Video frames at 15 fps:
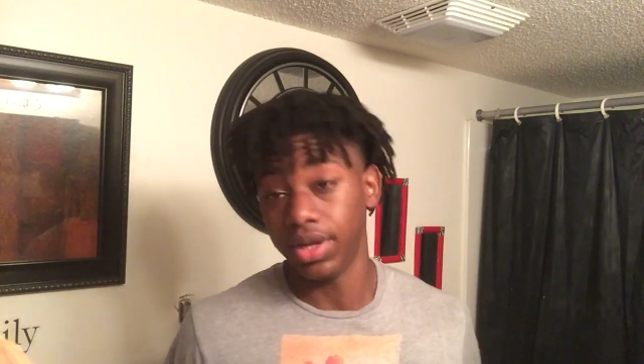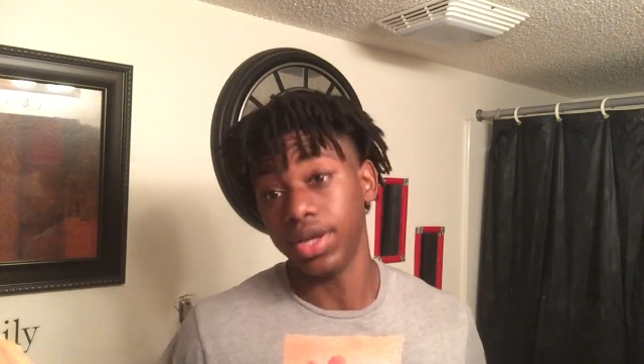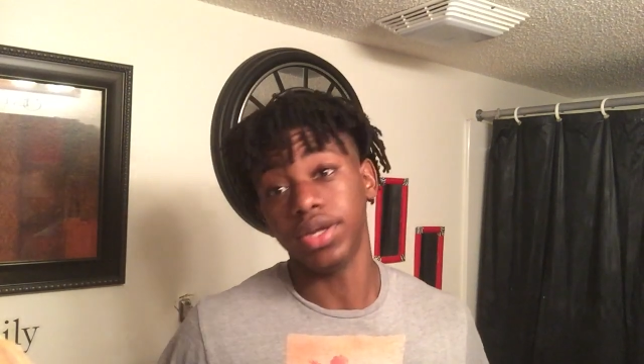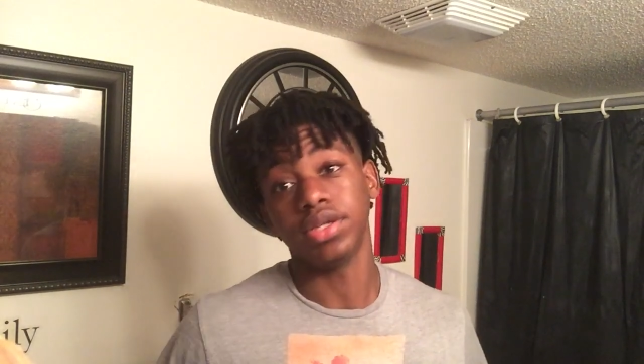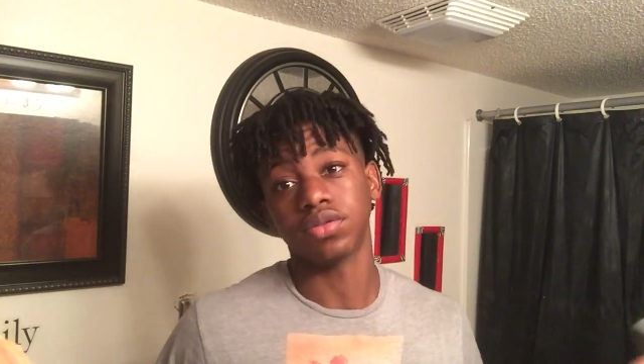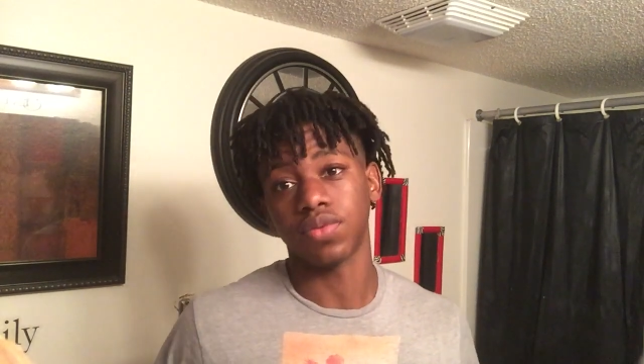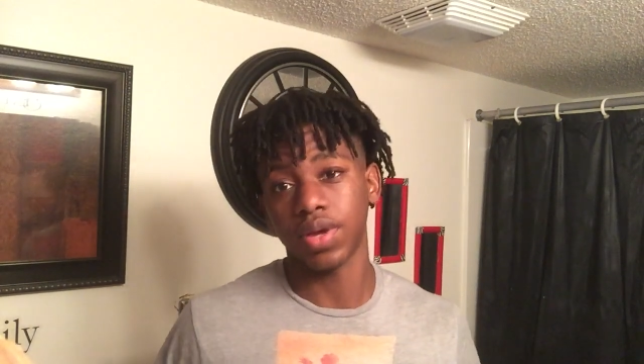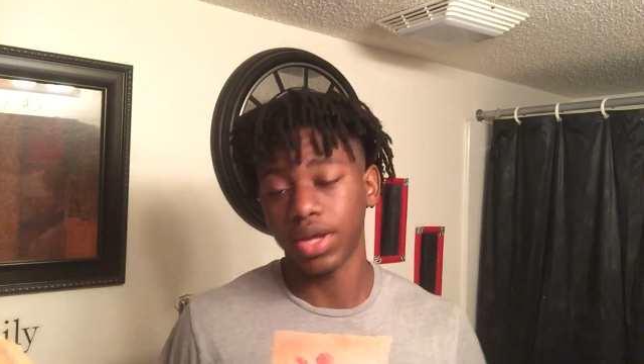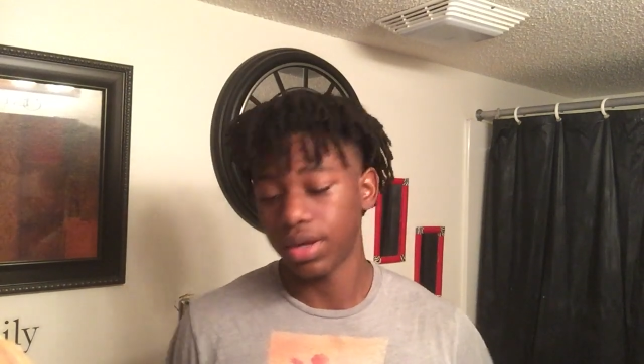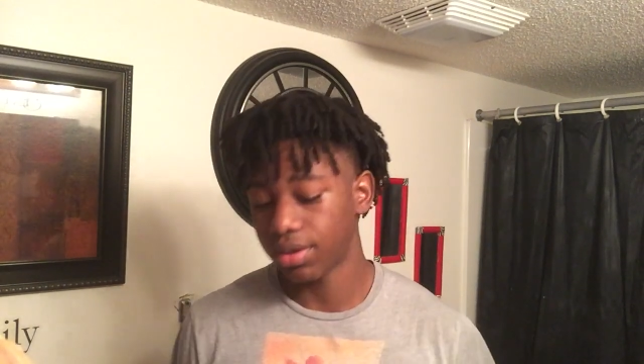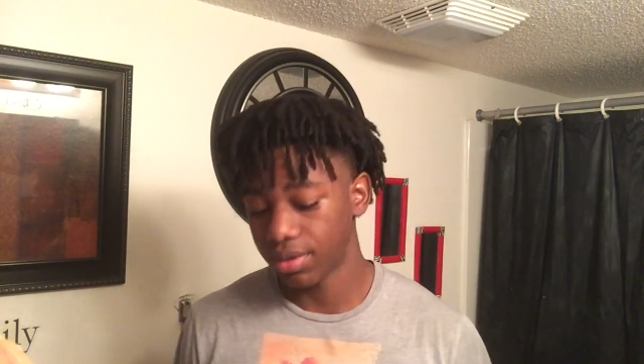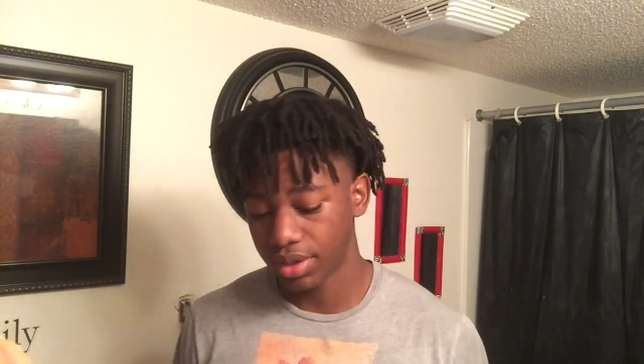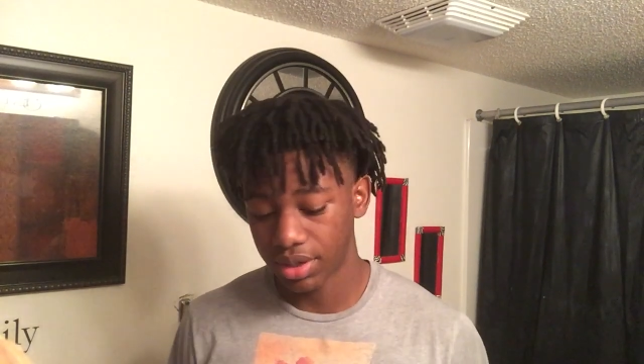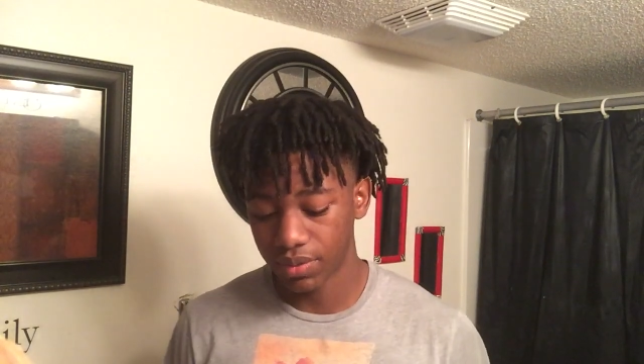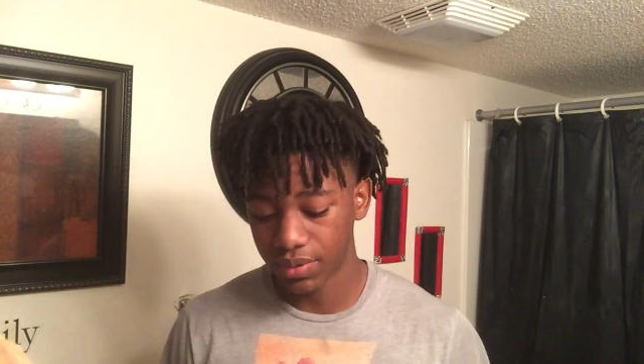and it's way
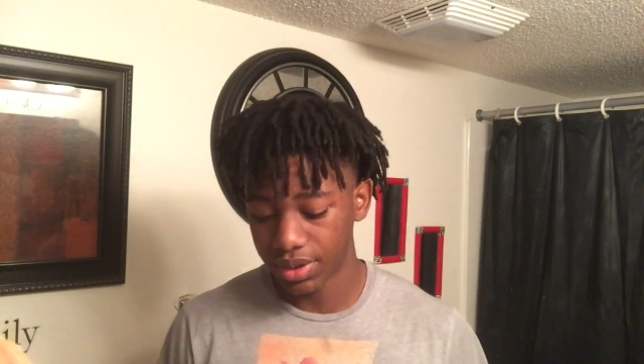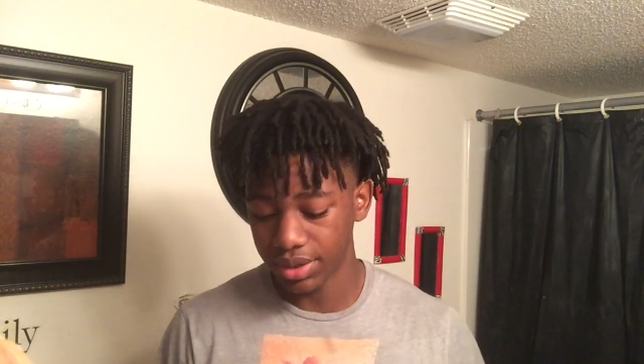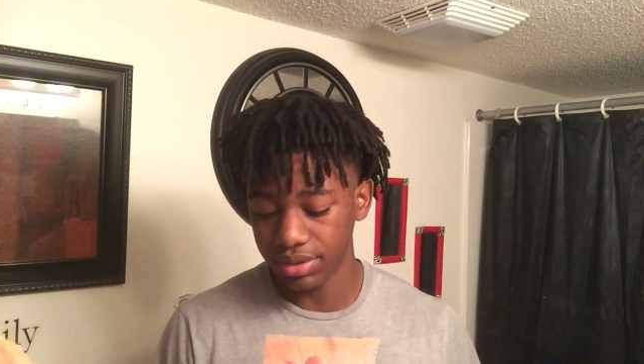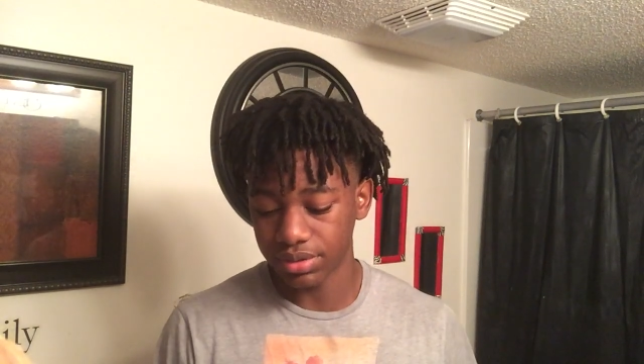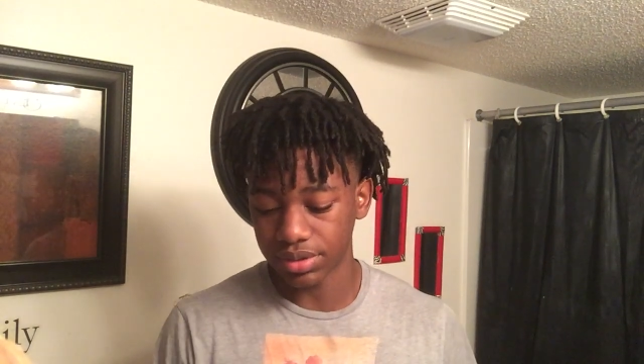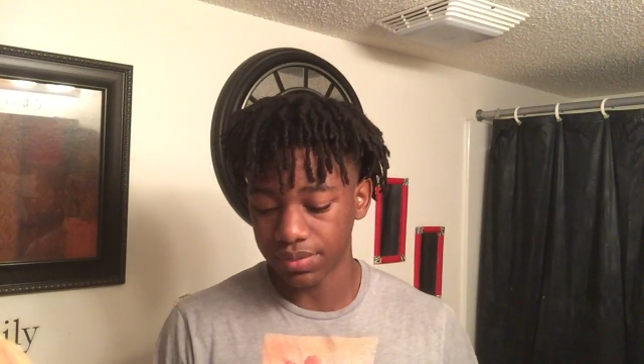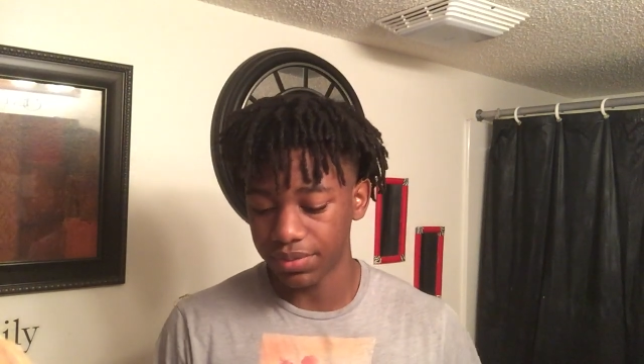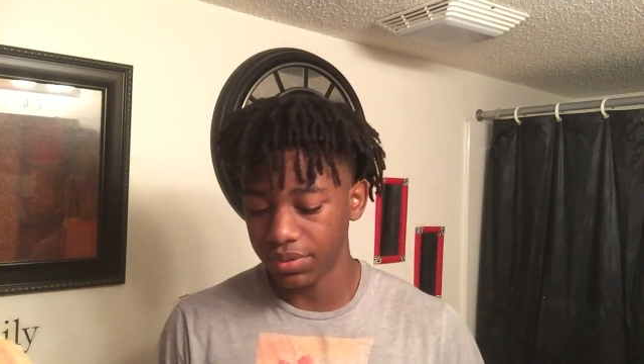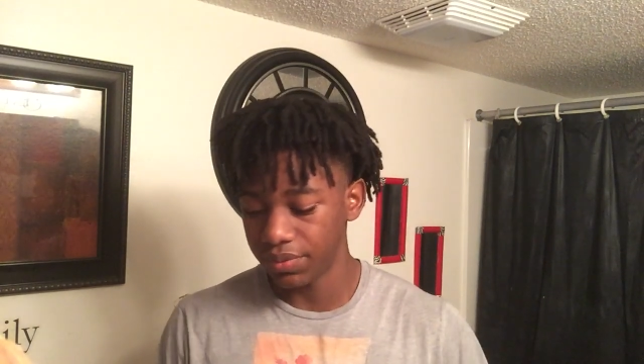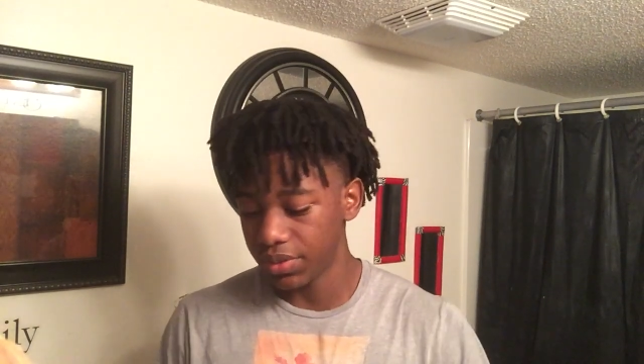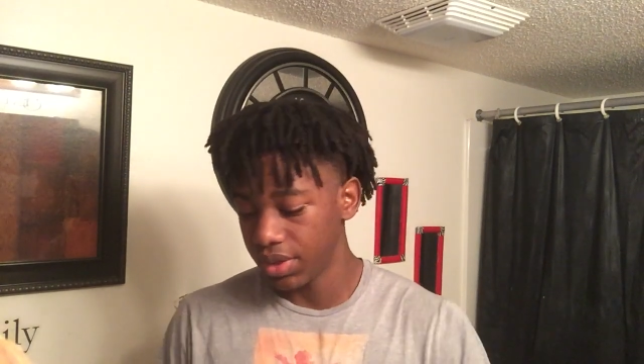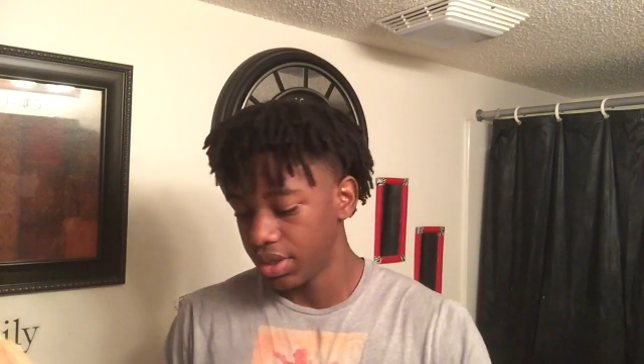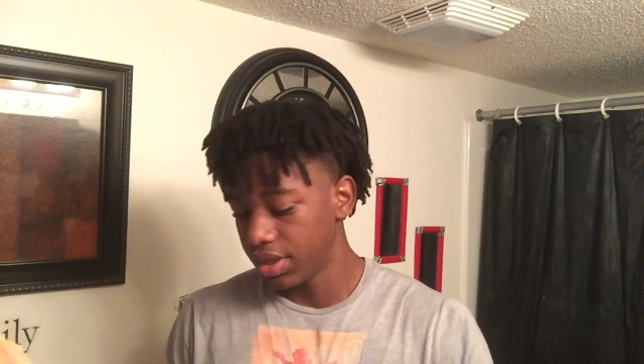longer than what it used to be.